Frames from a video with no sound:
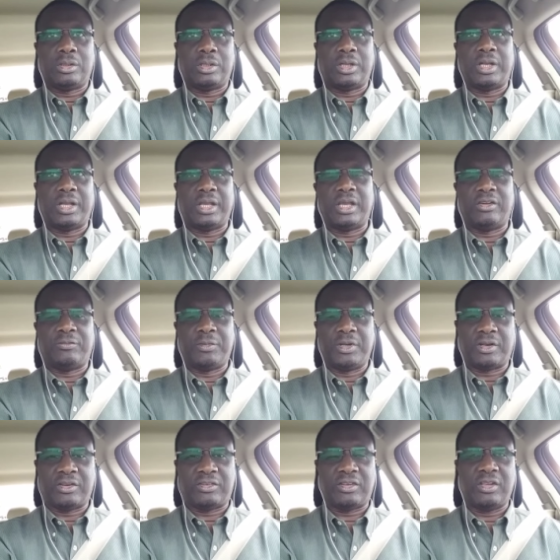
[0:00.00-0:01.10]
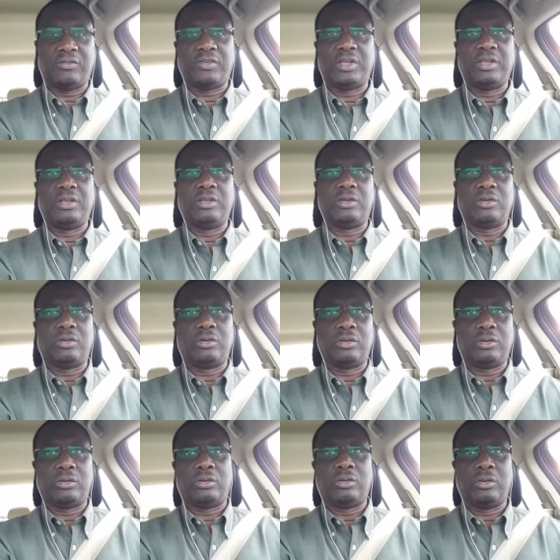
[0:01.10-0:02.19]
that I have been receiving
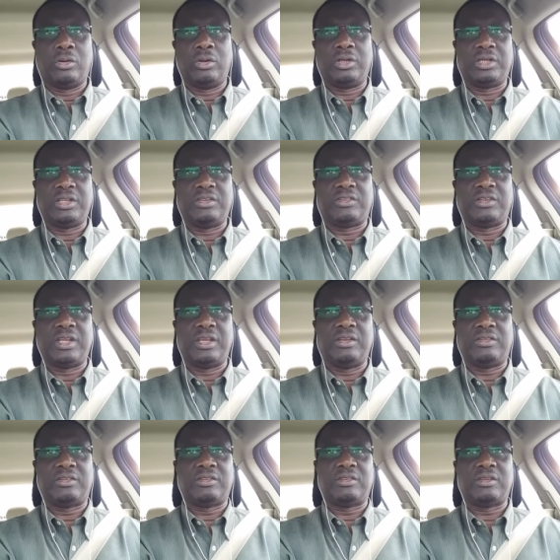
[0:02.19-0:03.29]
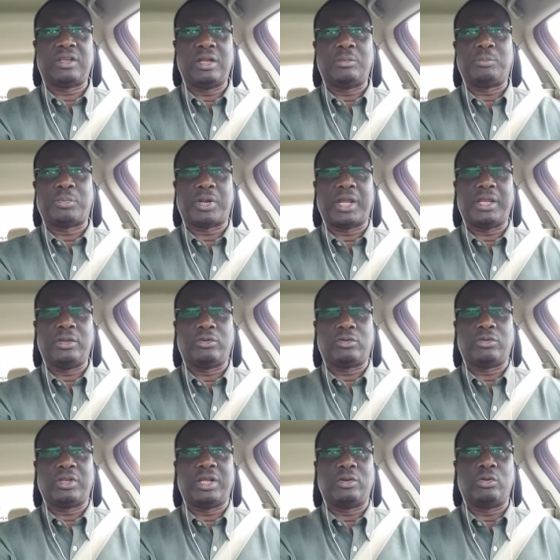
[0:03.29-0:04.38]
all these days and prior
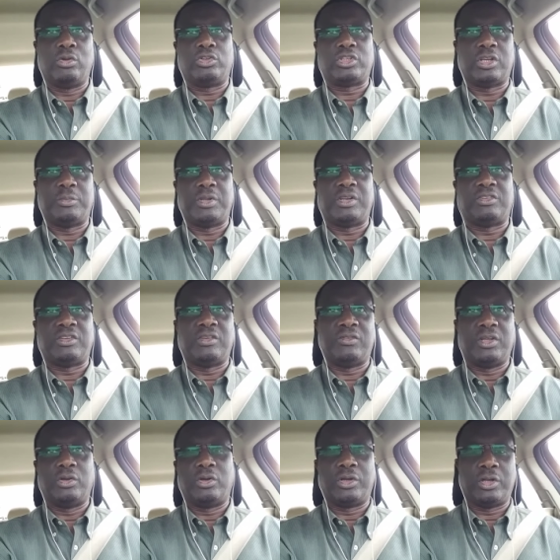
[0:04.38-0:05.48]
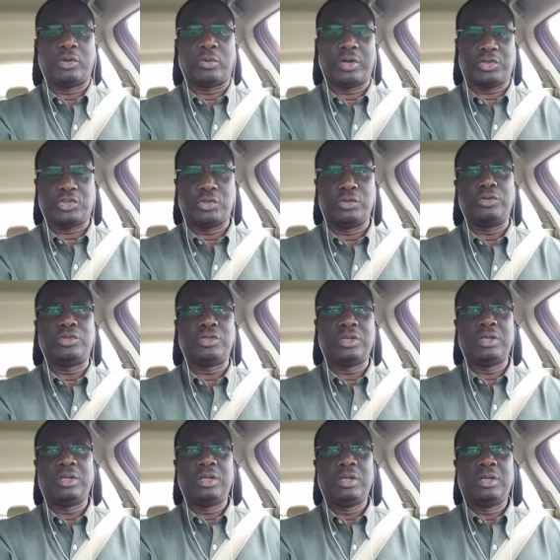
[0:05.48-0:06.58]
to that also I've been receiving other questions
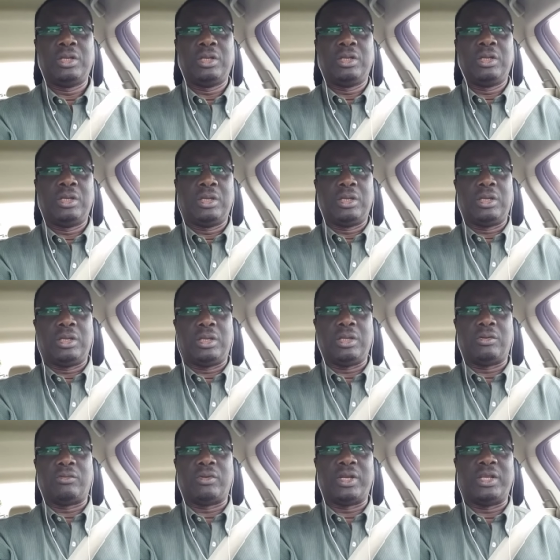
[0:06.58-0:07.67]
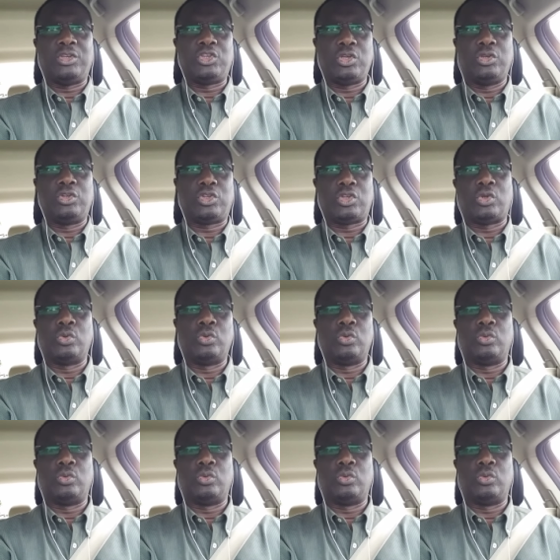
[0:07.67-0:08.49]
in relations to